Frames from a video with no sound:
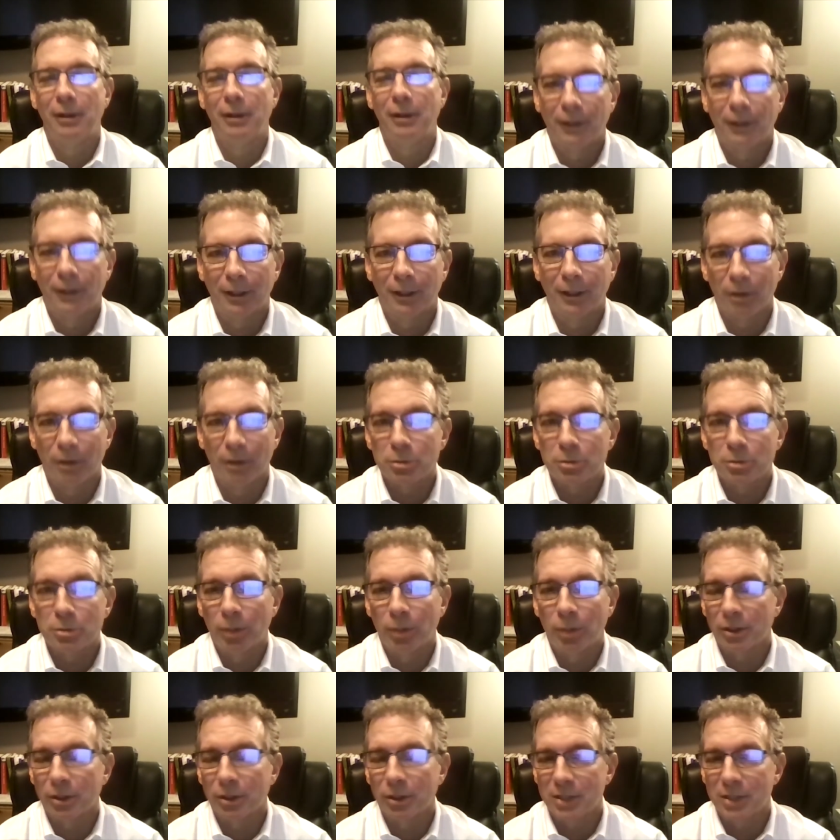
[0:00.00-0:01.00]
That was a
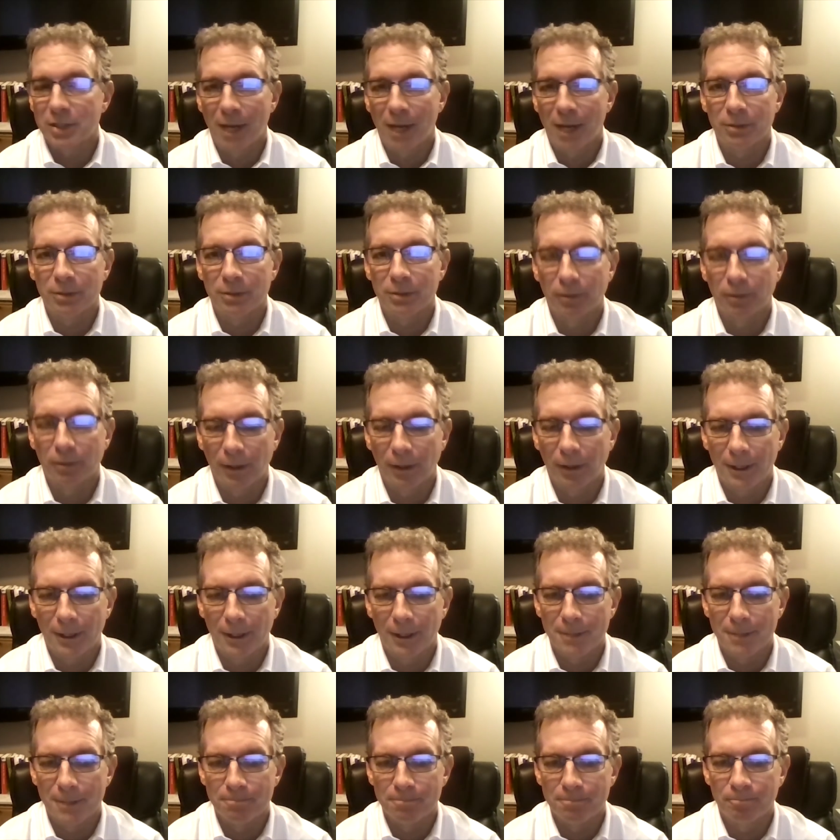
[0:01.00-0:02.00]
pretty good time
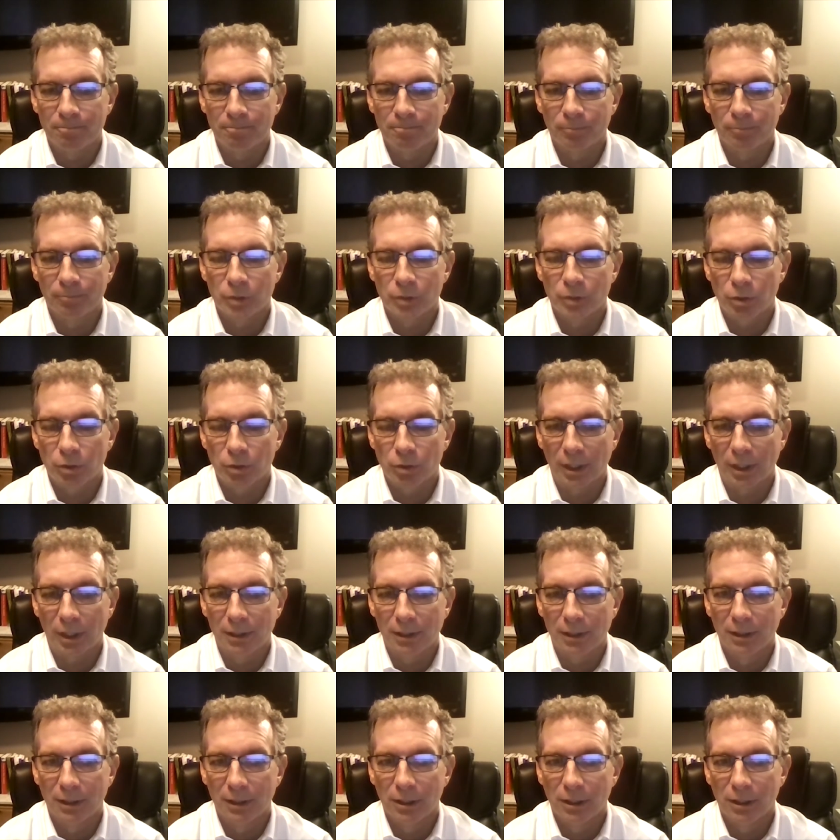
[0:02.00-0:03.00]
to
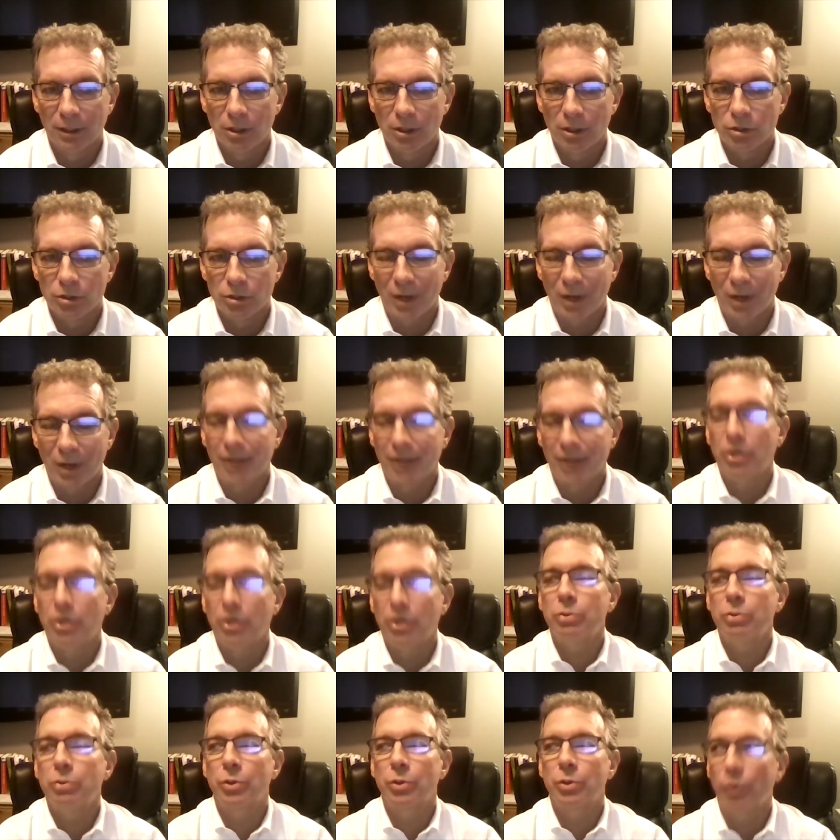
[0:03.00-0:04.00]
trade. So I had
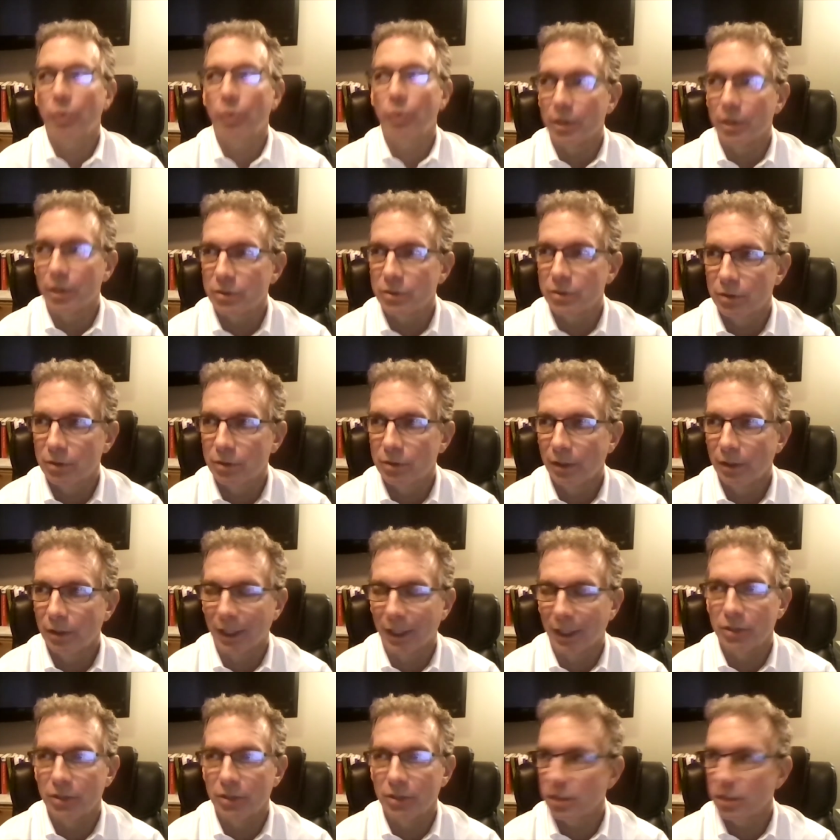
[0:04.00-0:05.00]
no choice,
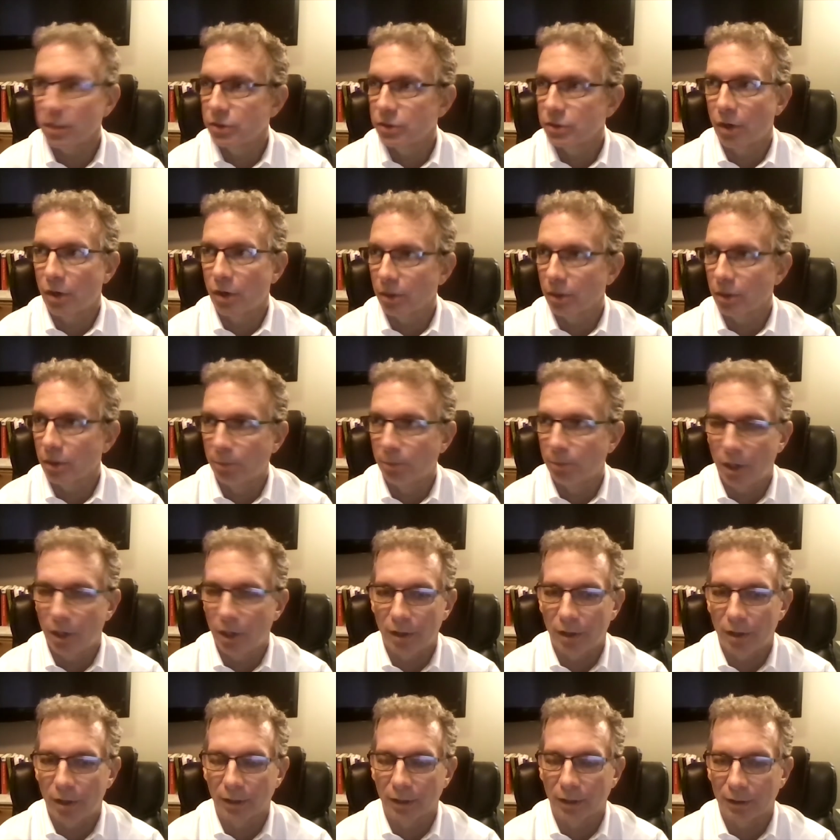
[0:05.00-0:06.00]
and I just started the
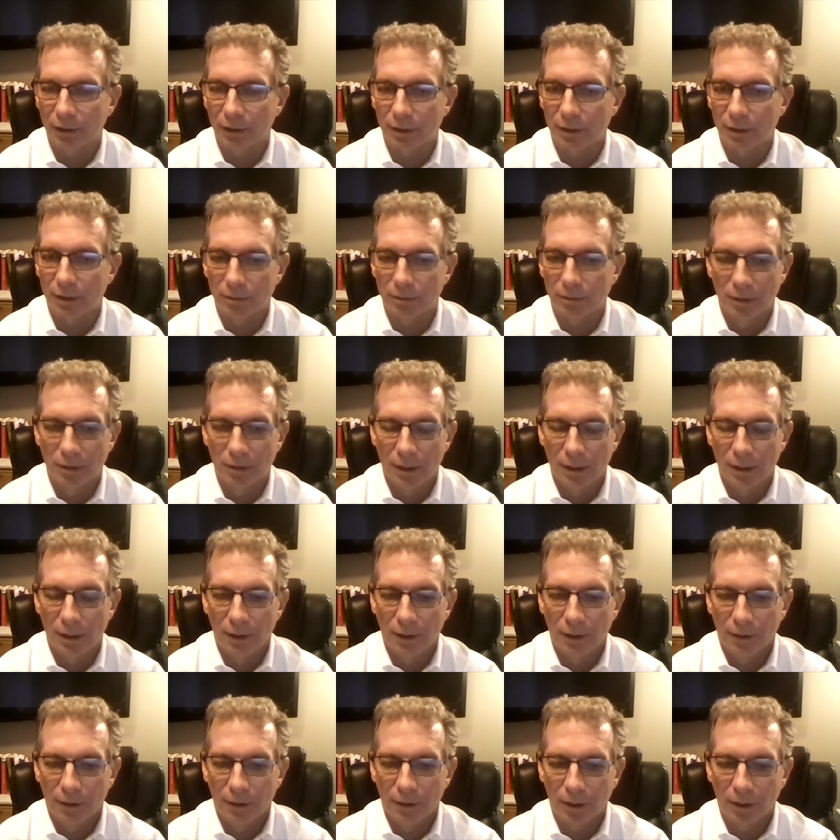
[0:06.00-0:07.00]
blog and
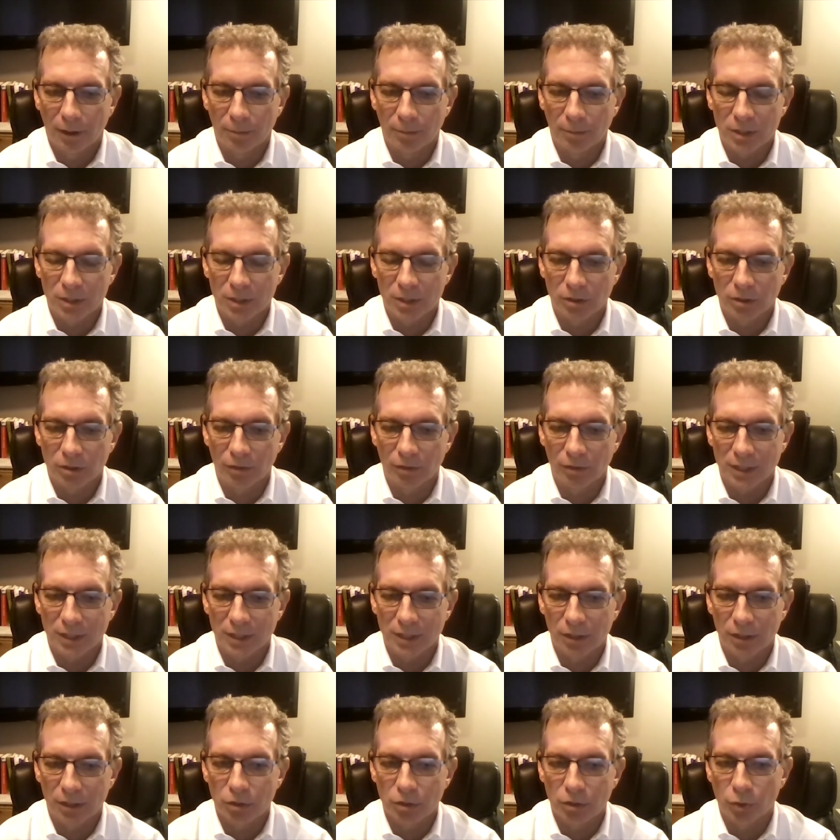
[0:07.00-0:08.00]
my service,
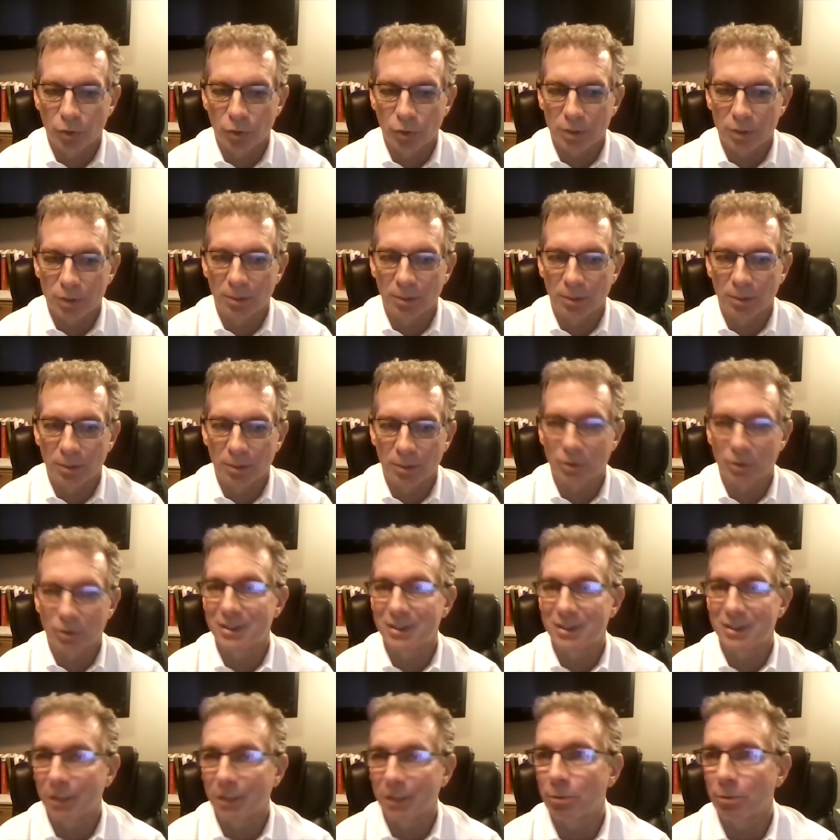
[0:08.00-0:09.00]
had no choice but to sort of
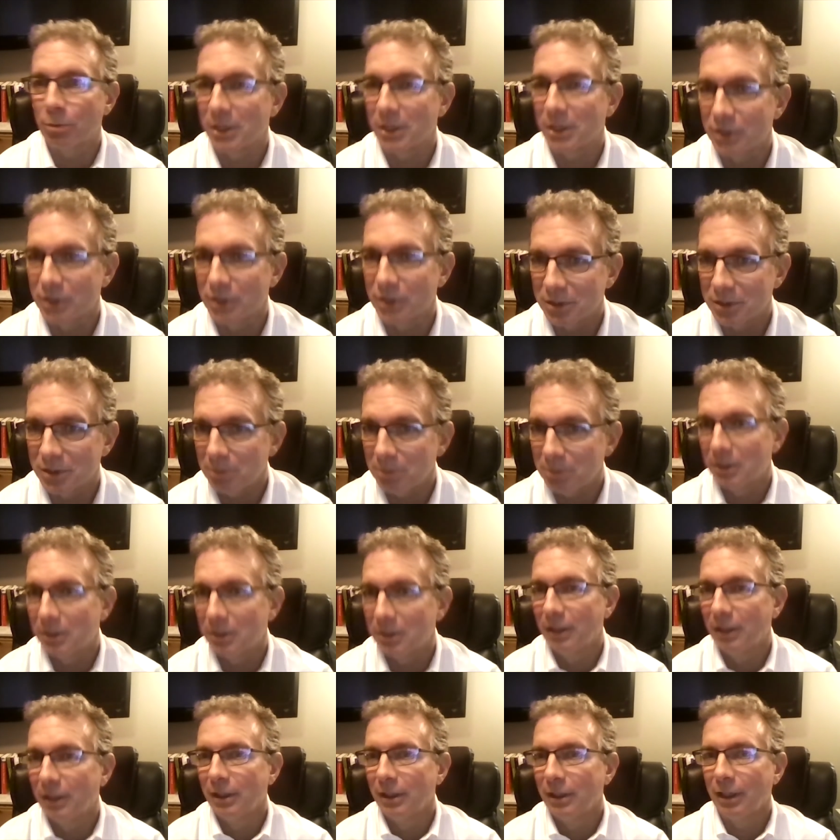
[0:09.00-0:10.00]
stick with my system.
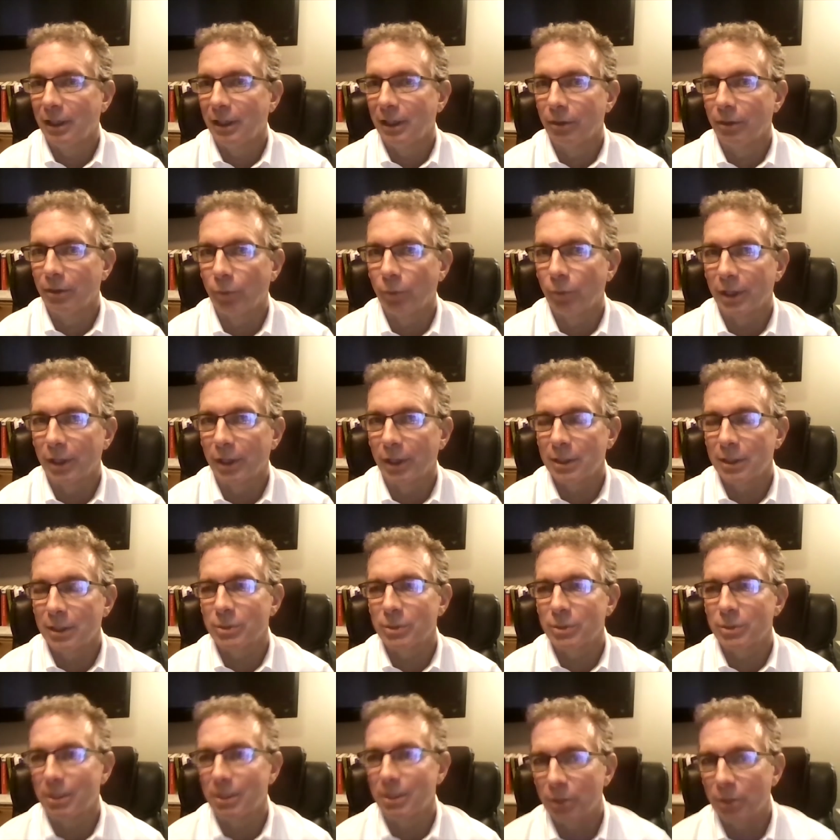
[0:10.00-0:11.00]
And what I did
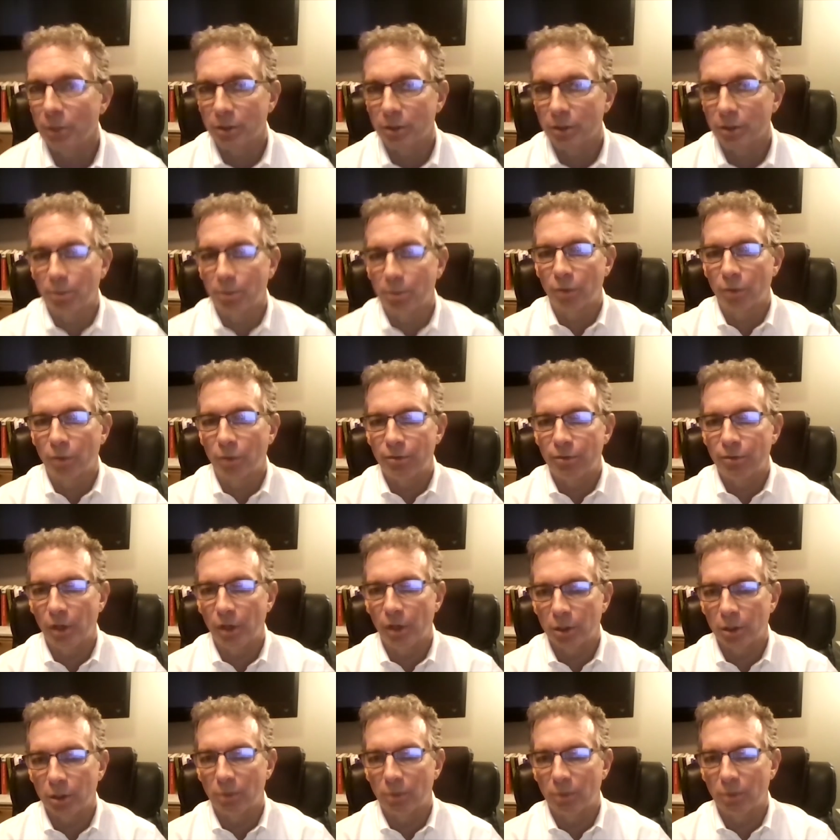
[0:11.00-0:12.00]
was I built a
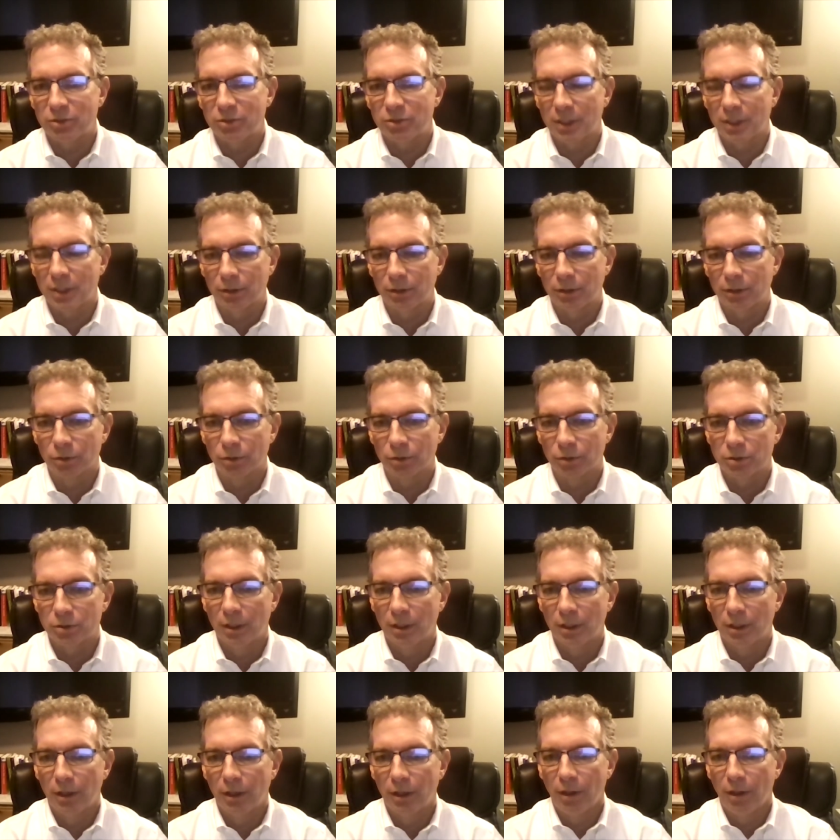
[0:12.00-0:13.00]
portfolio of signals
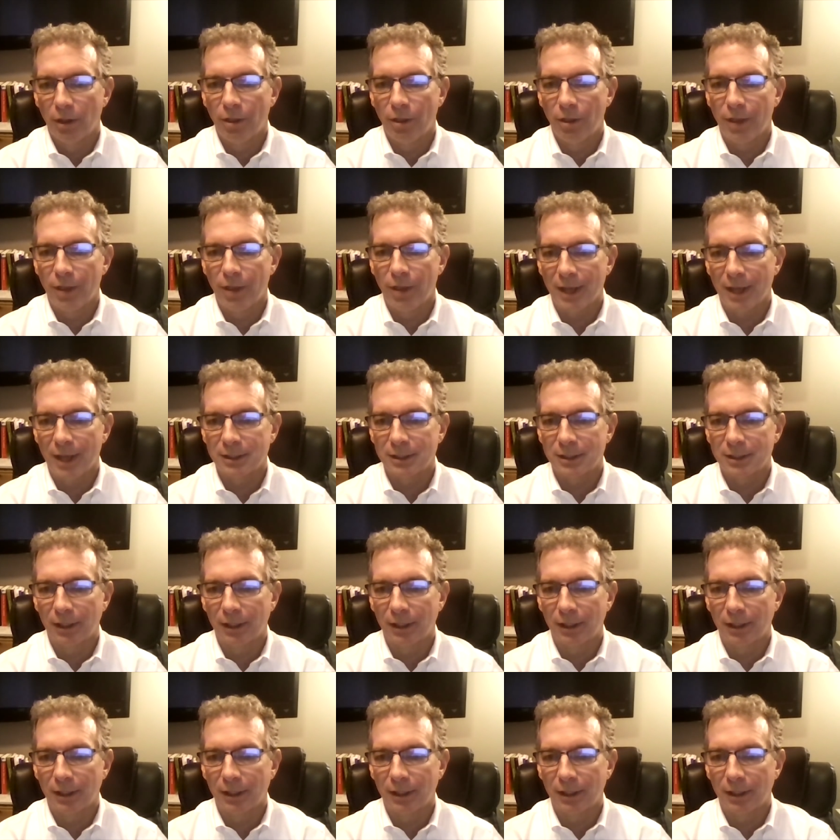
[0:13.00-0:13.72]
that